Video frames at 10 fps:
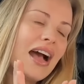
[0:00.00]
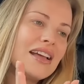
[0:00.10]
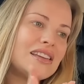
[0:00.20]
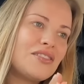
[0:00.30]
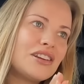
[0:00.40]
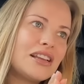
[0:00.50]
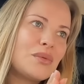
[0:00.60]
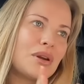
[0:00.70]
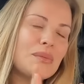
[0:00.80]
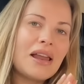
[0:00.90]
I definitely
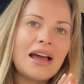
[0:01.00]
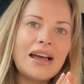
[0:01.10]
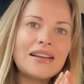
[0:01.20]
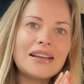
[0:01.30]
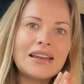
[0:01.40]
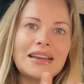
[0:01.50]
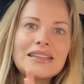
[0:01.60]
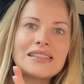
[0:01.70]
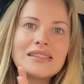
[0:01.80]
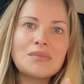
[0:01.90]
want to plan like
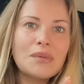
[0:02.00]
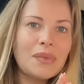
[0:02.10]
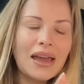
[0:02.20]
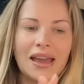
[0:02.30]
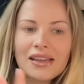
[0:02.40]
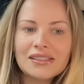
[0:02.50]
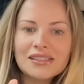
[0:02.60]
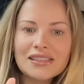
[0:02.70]
a sip and paint.